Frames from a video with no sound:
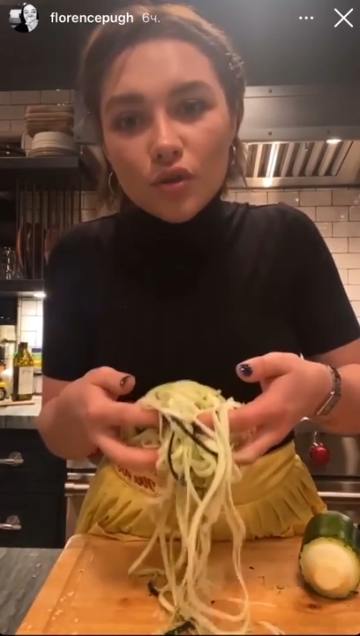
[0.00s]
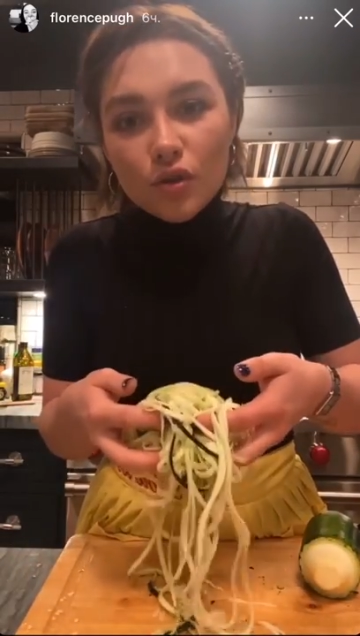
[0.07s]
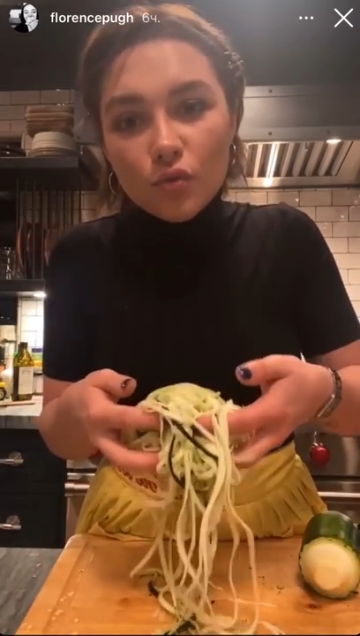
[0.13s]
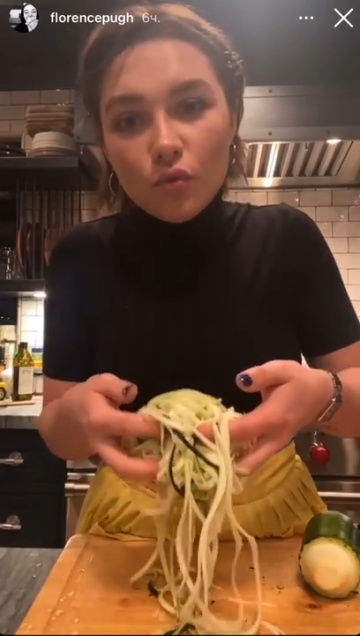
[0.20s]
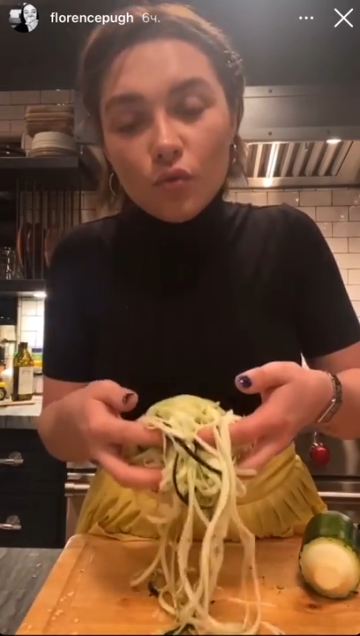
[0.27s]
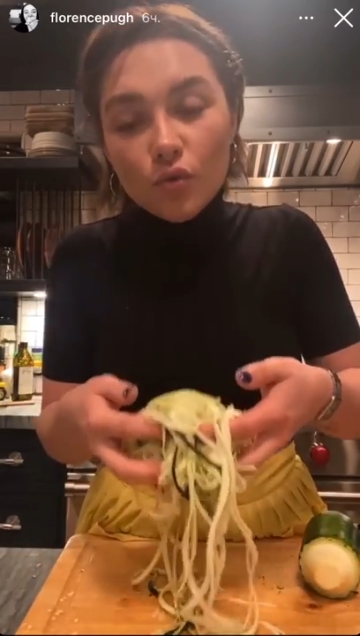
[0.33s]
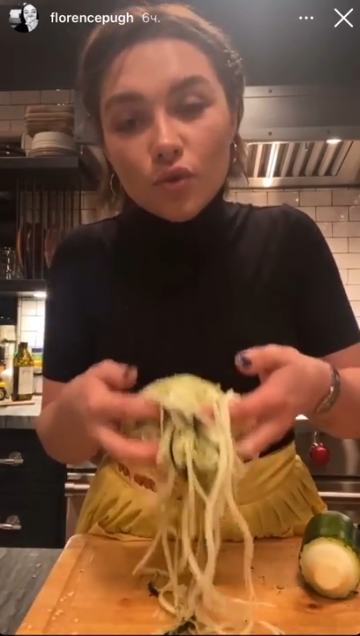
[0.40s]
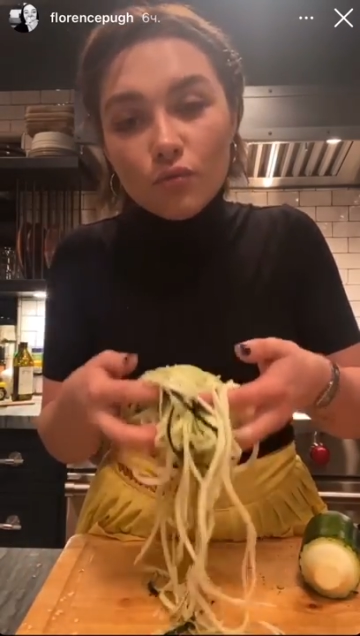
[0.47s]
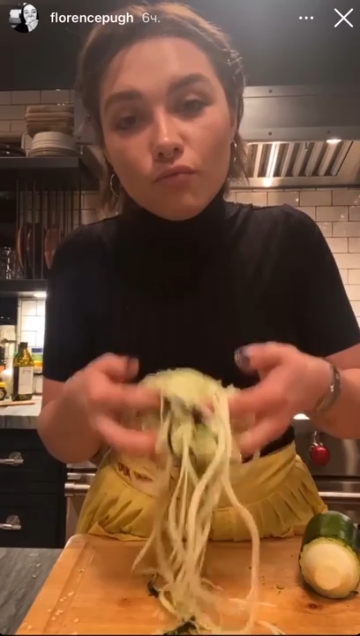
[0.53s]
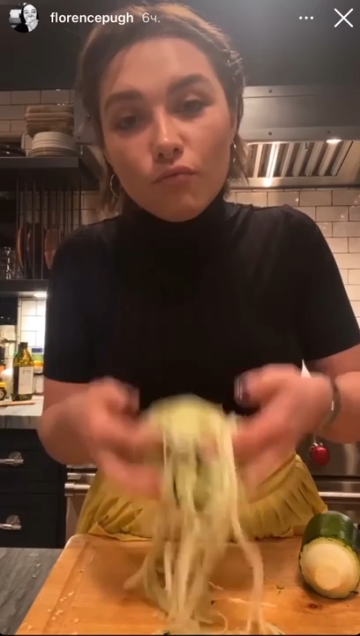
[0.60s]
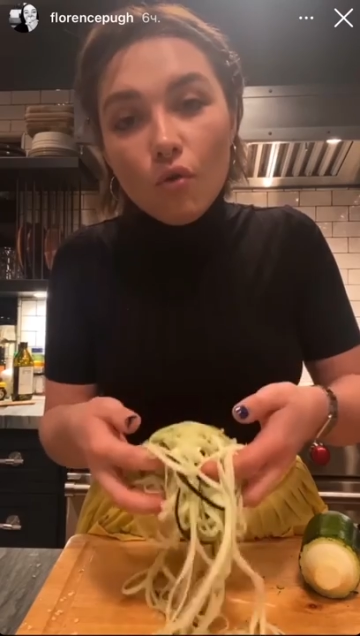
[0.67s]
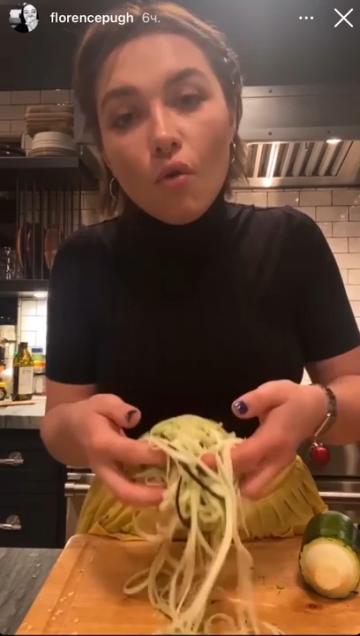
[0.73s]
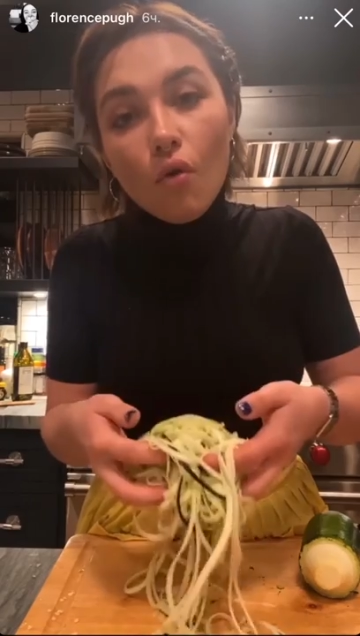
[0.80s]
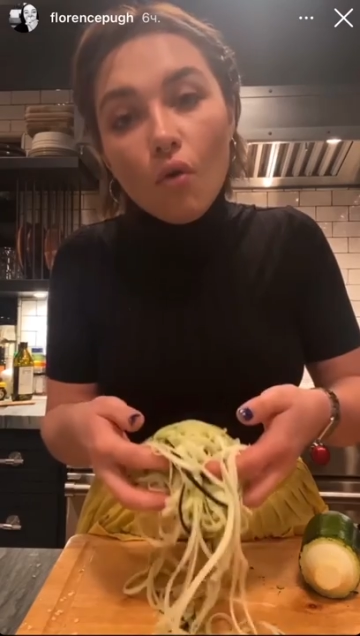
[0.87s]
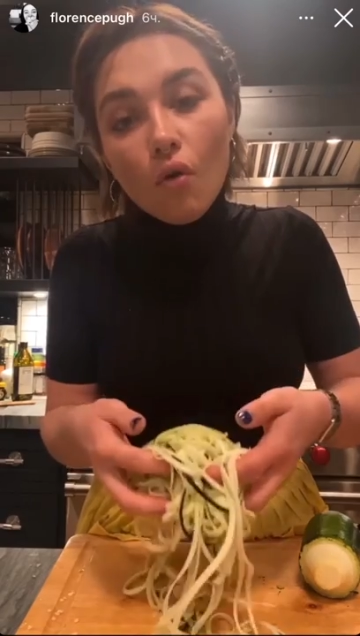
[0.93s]
sauce
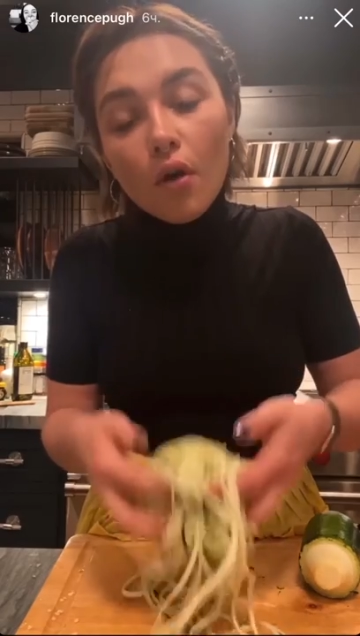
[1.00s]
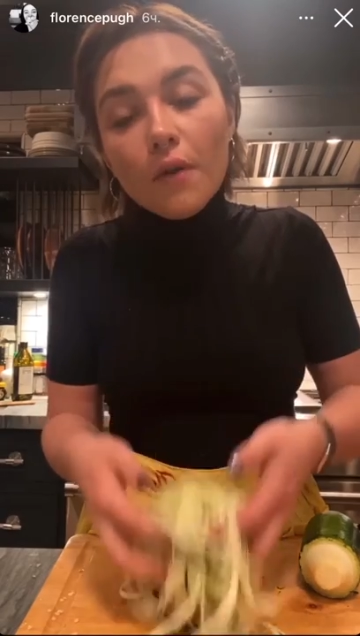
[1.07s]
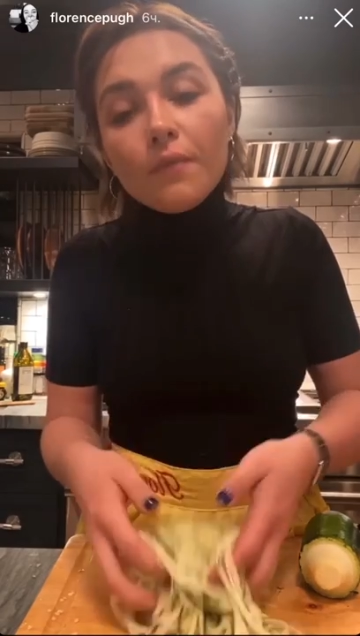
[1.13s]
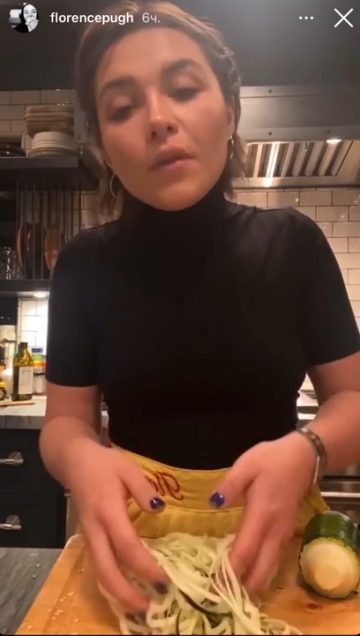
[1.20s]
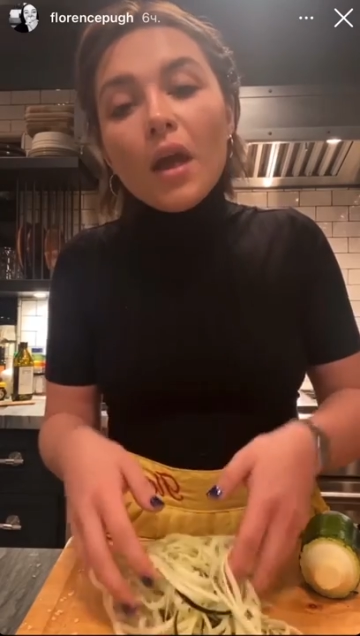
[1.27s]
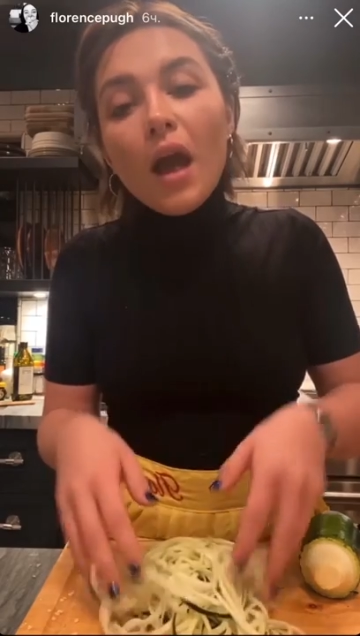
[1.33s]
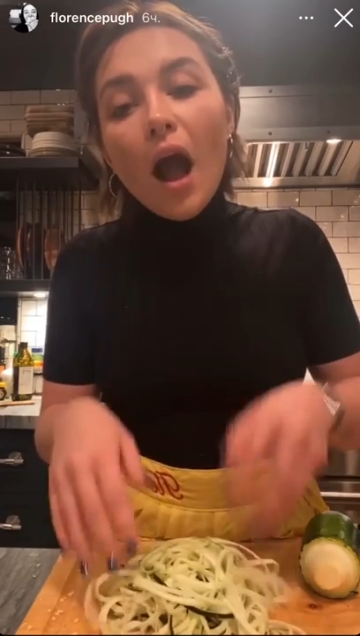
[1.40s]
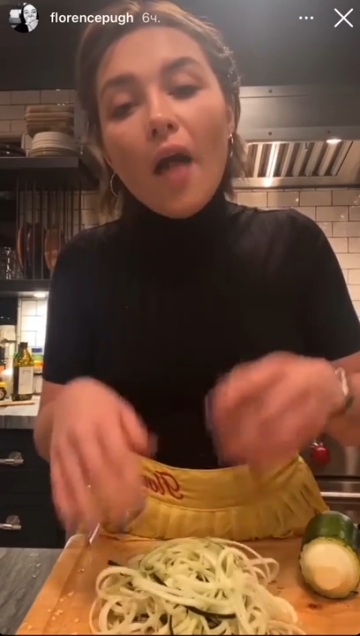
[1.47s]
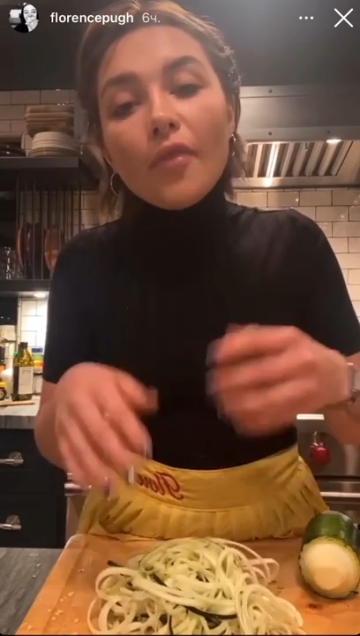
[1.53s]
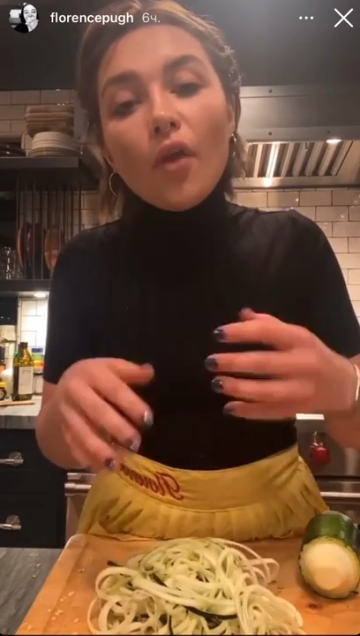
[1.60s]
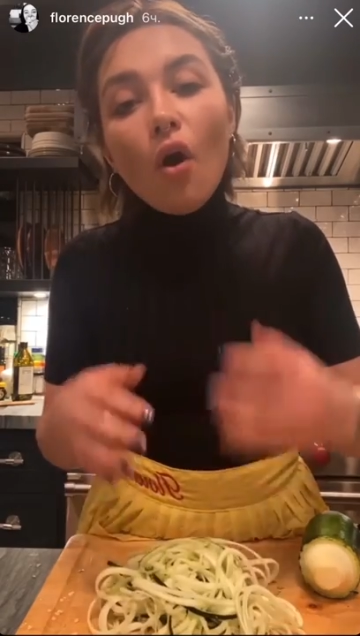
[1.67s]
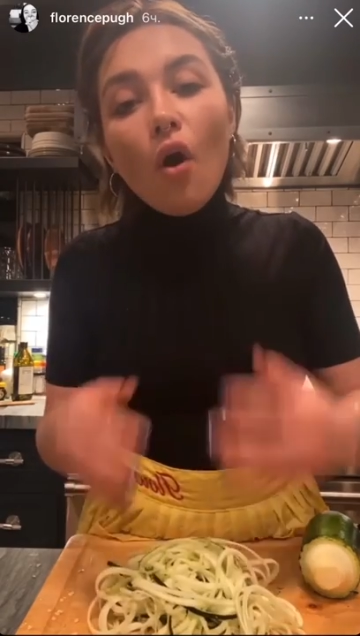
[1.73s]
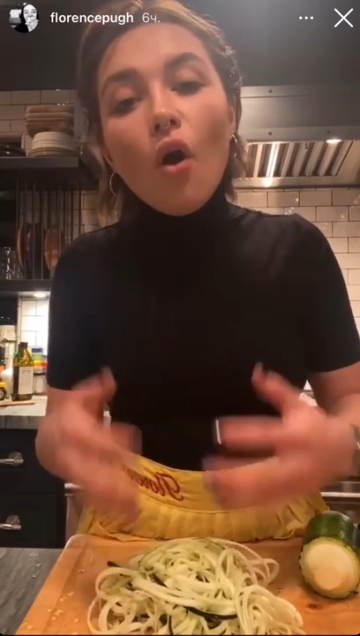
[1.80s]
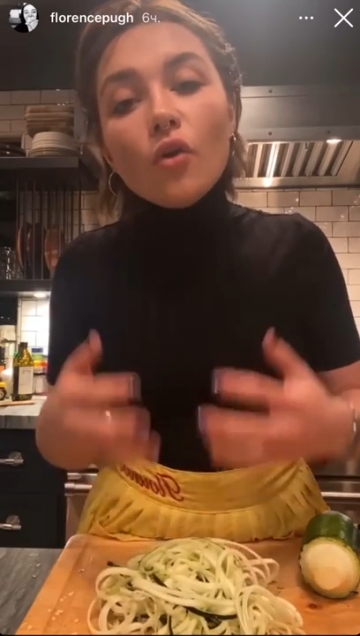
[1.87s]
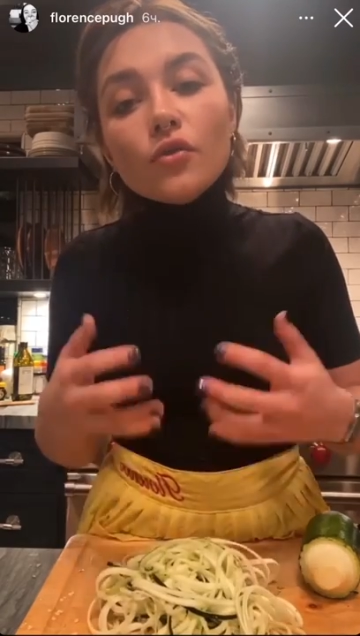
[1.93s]
raw and
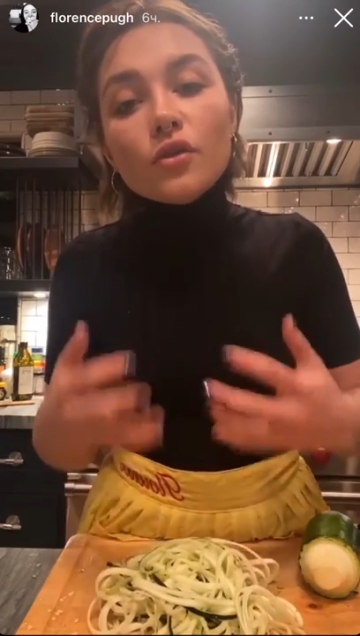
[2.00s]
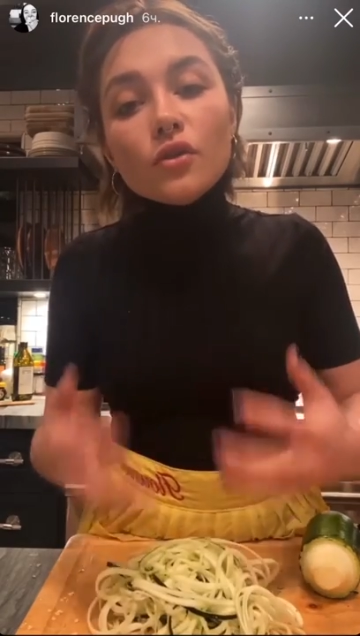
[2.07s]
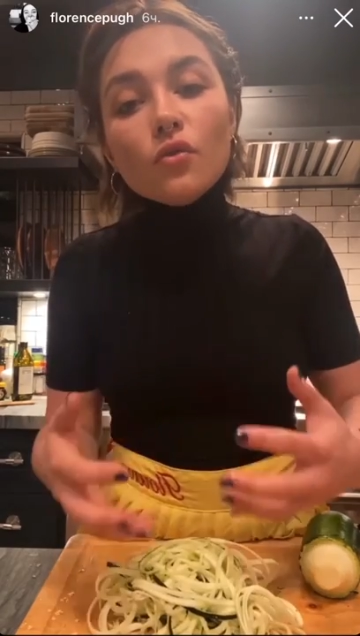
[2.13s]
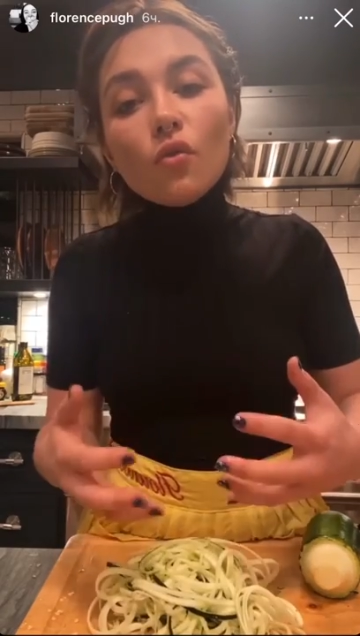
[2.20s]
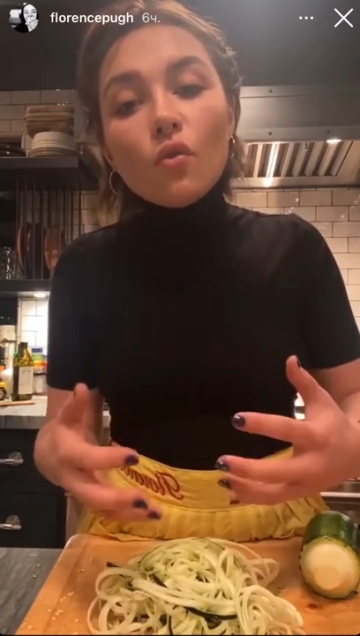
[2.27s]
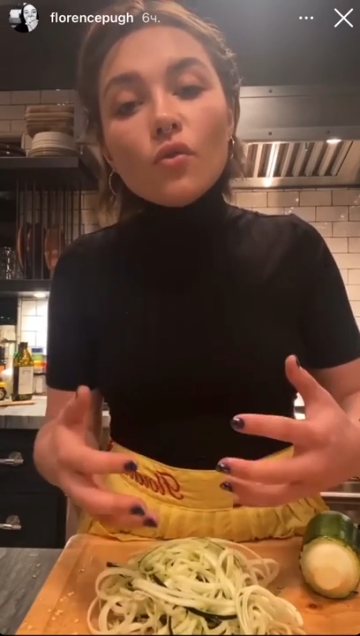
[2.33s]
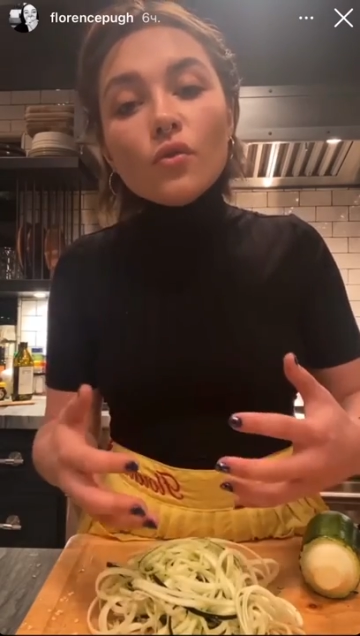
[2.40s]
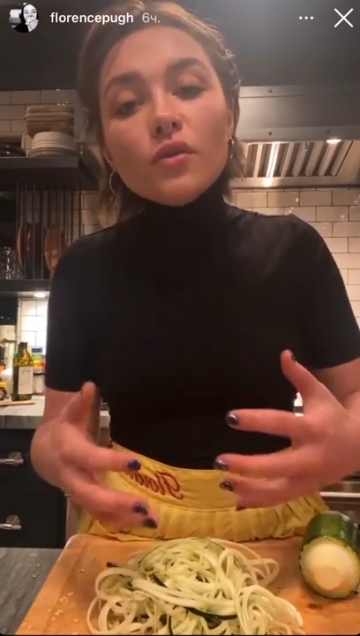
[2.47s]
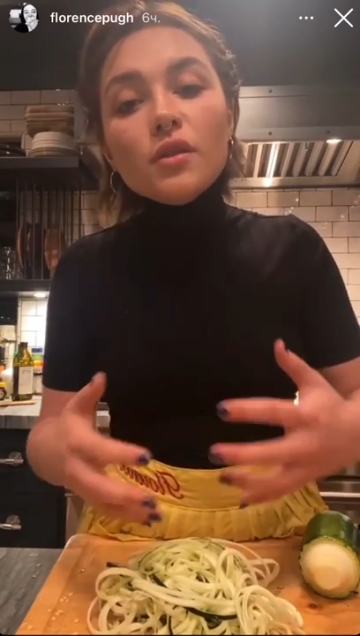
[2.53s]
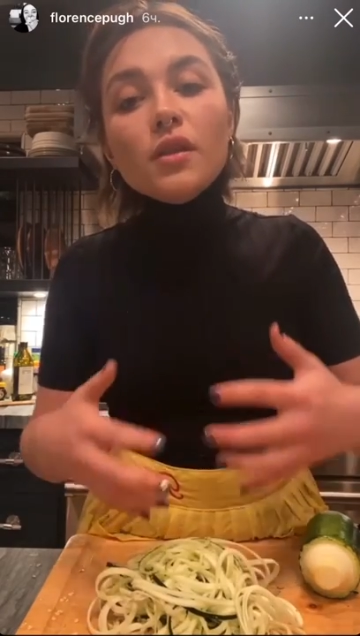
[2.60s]
the hot sauce